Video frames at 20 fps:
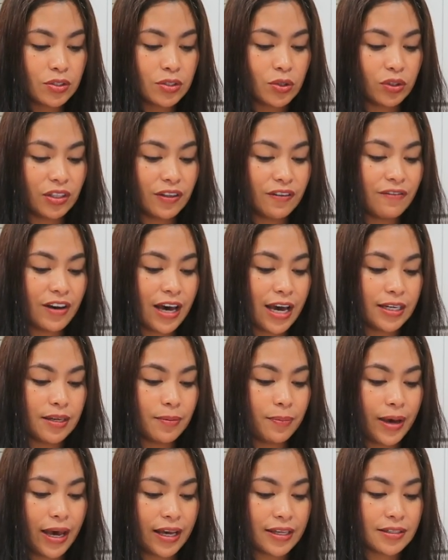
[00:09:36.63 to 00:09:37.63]
So divide
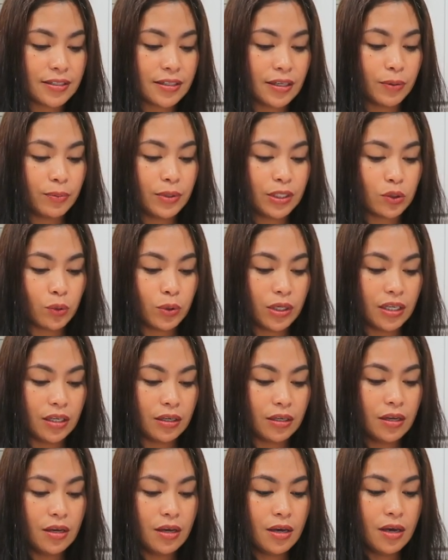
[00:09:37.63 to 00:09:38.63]
the pasta
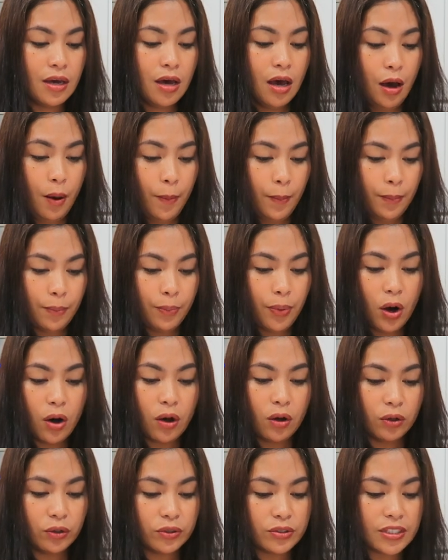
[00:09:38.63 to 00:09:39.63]
between
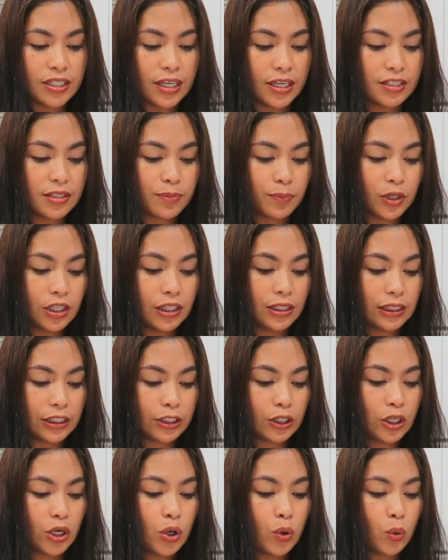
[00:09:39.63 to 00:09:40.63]
bowls and
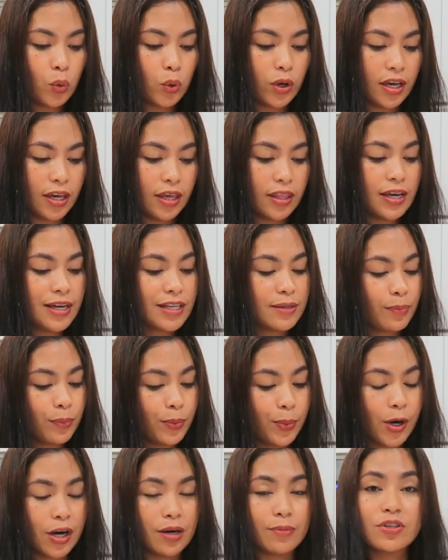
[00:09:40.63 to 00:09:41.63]
sprinkler with
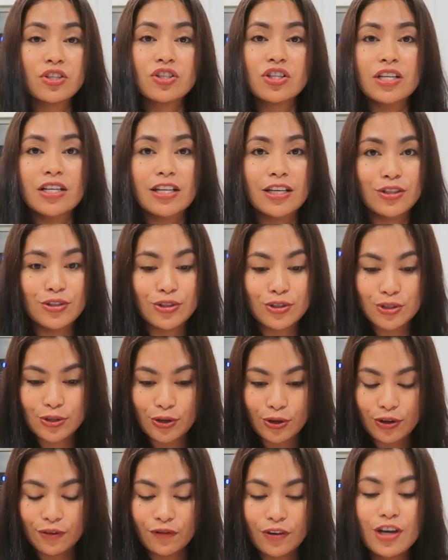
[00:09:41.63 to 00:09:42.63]
parmesan and
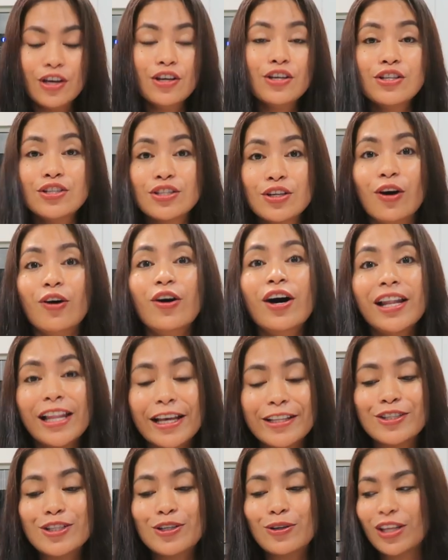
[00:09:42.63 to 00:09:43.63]
serve. So
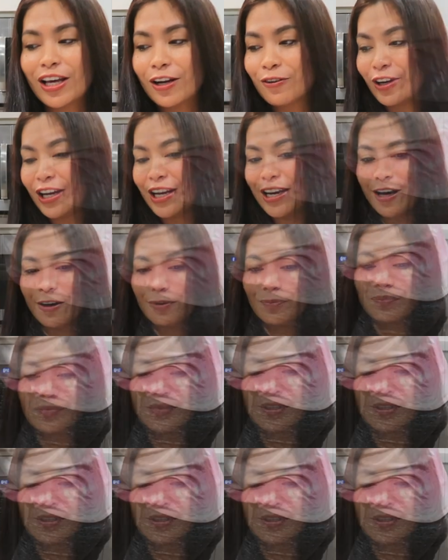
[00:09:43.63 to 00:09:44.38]
let's do that right now.